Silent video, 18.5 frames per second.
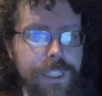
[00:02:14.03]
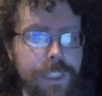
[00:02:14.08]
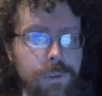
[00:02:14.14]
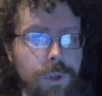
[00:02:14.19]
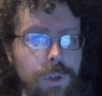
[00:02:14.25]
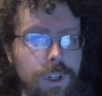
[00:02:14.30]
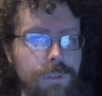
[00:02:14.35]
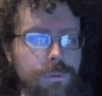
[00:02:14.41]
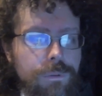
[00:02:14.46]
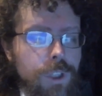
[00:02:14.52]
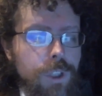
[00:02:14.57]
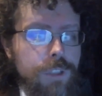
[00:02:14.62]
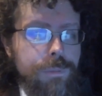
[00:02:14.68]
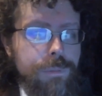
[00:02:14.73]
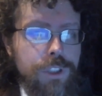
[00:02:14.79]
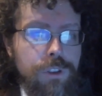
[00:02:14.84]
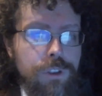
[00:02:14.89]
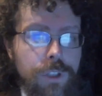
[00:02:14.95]
Law
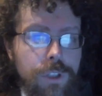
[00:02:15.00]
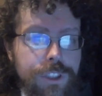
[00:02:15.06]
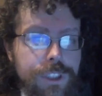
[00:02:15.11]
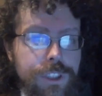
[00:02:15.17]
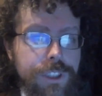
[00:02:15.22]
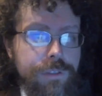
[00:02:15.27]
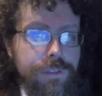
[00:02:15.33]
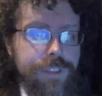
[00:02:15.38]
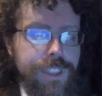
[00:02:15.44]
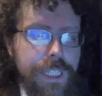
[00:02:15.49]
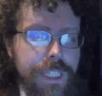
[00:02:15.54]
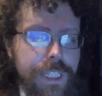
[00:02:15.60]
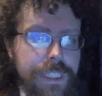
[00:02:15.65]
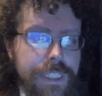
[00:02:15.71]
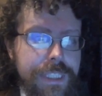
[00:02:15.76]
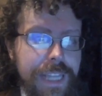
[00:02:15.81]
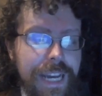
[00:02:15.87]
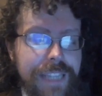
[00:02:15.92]
enforcement sources have said
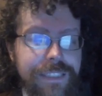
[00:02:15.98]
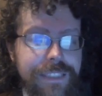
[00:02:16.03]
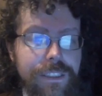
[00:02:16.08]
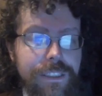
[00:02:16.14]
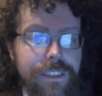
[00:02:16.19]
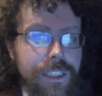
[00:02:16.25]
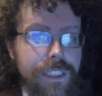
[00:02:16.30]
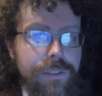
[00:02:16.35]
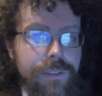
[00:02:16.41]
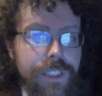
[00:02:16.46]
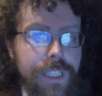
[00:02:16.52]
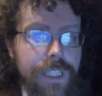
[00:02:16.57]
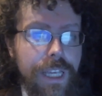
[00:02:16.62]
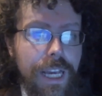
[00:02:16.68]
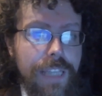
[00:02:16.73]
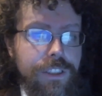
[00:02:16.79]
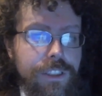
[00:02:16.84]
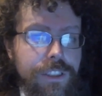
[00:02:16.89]
it. ISIS, even
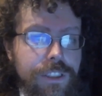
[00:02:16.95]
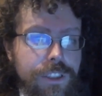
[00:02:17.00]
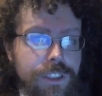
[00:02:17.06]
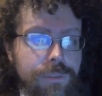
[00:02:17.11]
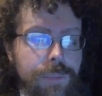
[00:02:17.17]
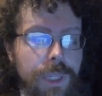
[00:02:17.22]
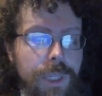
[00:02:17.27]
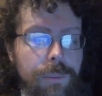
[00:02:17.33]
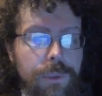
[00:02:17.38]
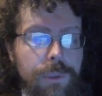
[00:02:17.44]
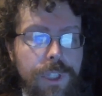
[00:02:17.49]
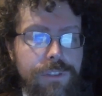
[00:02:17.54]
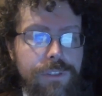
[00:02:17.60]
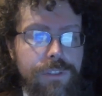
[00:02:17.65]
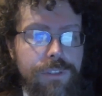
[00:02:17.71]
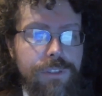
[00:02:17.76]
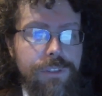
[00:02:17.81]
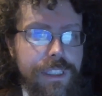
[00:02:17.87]
ISIS's people have
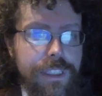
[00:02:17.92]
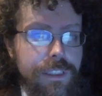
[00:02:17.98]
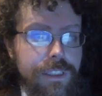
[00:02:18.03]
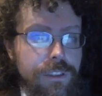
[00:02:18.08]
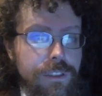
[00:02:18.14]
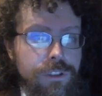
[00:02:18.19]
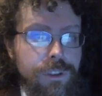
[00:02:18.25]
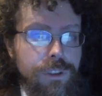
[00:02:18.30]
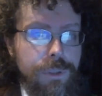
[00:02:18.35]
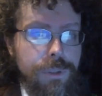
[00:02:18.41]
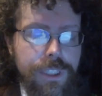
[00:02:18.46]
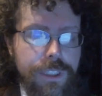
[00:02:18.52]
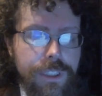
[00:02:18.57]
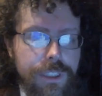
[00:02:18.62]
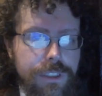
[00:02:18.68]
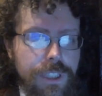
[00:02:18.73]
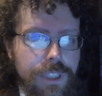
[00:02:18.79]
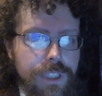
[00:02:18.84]
said that they're doing
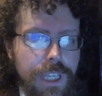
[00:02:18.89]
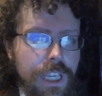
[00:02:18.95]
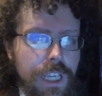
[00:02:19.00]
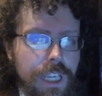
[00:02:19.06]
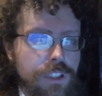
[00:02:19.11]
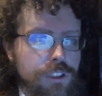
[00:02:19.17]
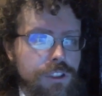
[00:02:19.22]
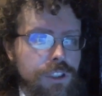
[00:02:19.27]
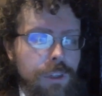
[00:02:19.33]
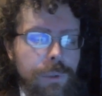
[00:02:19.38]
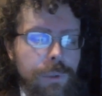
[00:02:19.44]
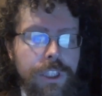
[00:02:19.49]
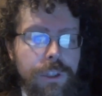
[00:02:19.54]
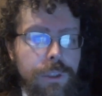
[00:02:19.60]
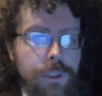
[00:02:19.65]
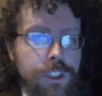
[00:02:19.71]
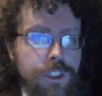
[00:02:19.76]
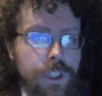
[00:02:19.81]
this. So we
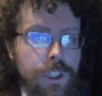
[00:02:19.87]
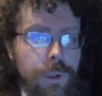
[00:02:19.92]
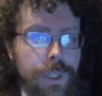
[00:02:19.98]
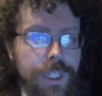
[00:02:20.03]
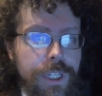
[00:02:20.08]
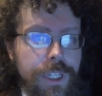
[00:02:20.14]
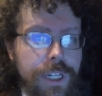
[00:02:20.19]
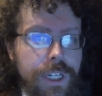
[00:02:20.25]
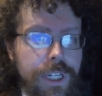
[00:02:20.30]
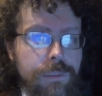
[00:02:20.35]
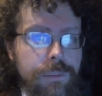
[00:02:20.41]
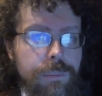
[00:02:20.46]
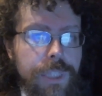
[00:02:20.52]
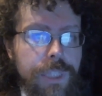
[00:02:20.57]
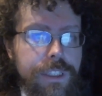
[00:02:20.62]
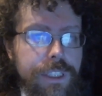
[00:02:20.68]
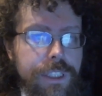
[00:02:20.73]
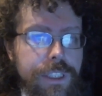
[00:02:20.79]
know what's going on,
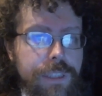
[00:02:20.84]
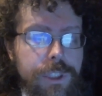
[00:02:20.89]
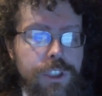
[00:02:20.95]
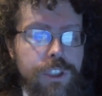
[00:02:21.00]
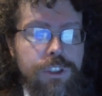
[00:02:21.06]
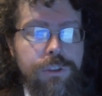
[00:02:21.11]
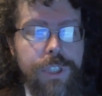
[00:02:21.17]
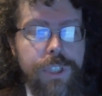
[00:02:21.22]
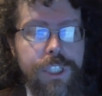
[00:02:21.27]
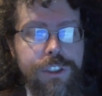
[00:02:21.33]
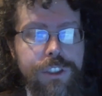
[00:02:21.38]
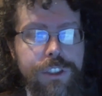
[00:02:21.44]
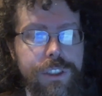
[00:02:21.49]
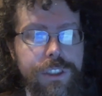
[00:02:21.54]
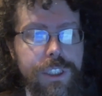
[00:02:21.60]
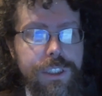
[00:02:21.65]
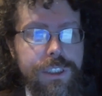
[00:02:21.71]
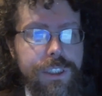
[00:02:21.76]
but the administration
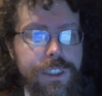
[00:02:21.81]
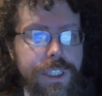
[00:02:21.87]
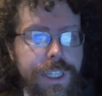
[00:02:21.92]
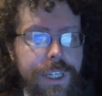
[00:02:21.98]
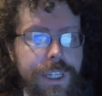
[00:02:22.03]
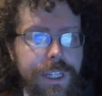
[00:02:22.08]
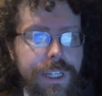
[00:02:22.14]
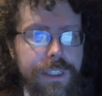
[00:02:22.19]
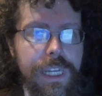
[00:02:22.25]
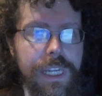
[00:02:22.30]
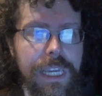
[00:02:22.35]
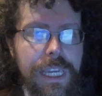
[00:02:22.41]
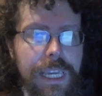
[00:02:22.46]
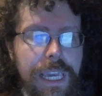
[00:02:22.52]
doesn't care.